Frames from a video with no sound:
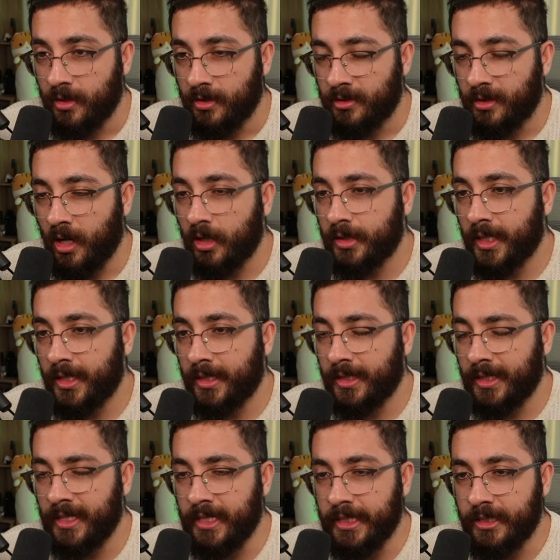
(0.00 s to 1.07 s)
not getting
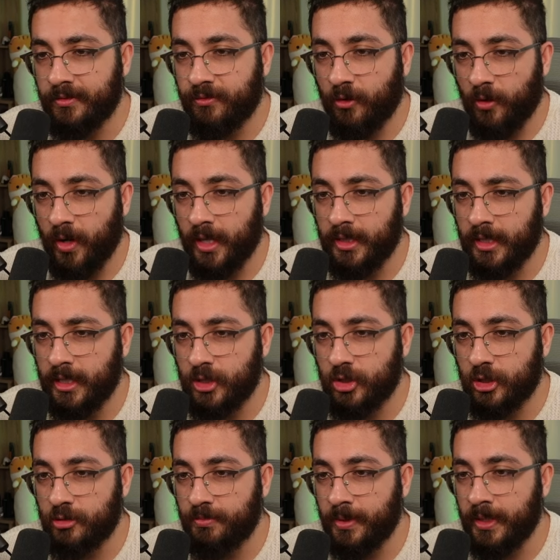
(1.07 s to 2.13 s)
heat for it. He's
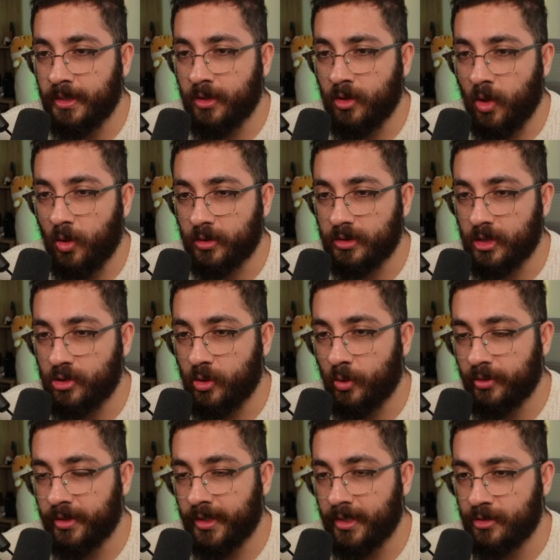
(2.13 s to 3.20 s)
just being called. This whole
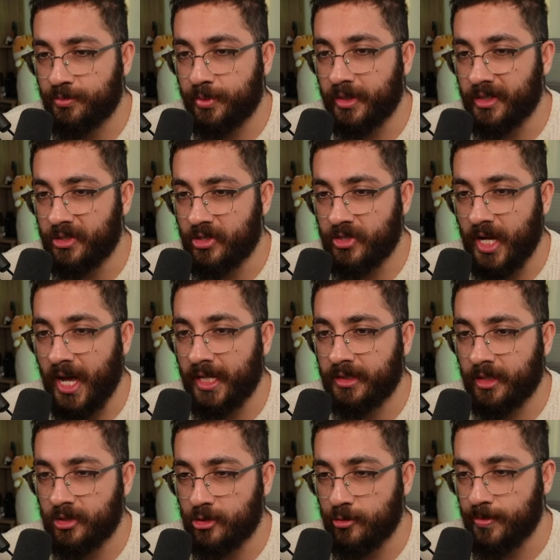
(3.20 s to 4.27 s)
thing is pretty sad
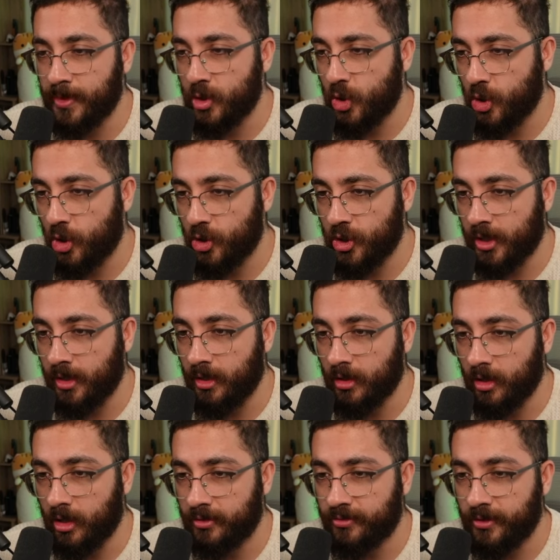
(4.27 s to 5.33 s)
because he's been charging a
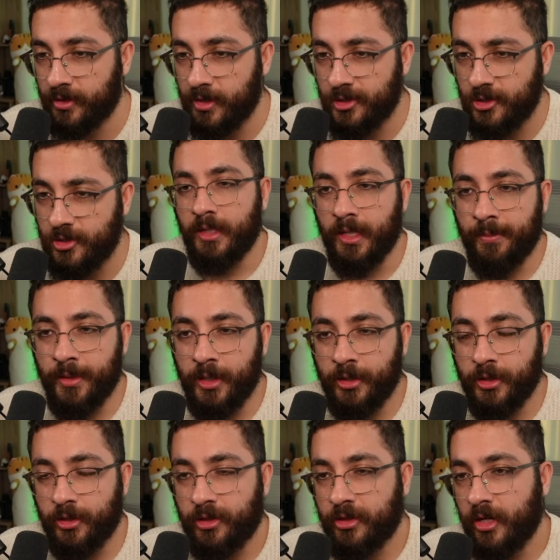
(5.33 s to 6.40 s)
lot for this. Let me know
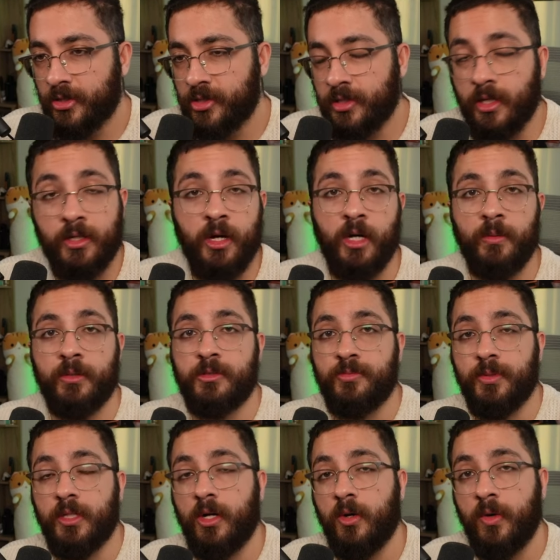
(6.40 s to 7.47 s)
your thoughts in the comments
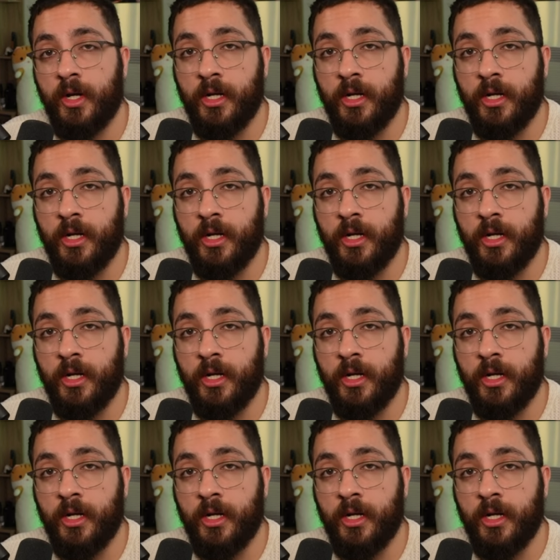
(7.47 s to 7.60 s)
below.